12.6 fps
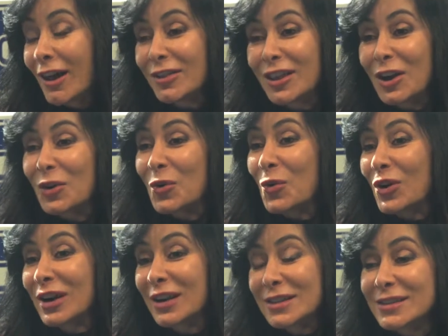out there who
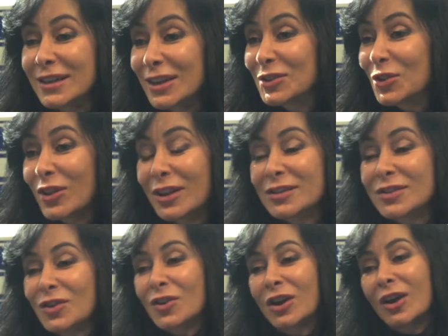are listening to this
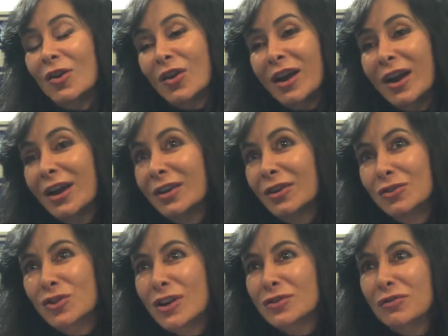and you're like, okay, you know,
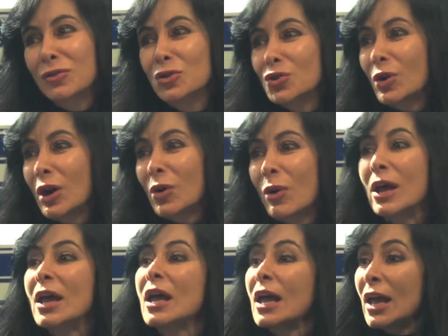she has a food truck. What?
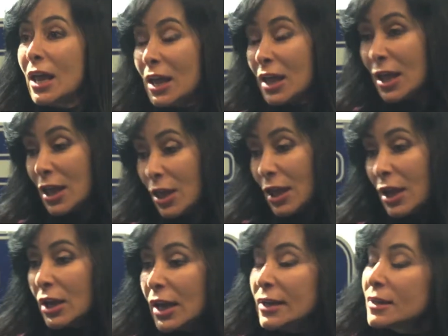
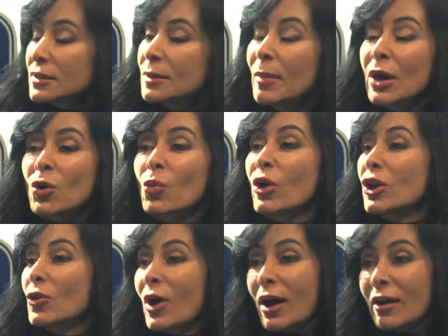It doesn't matter what
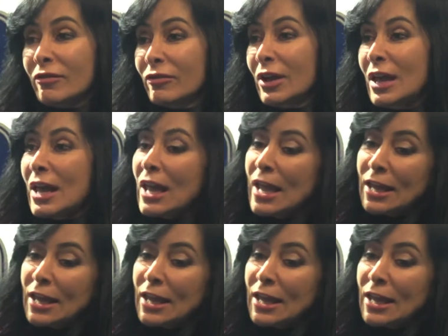you have. Mm-hmm.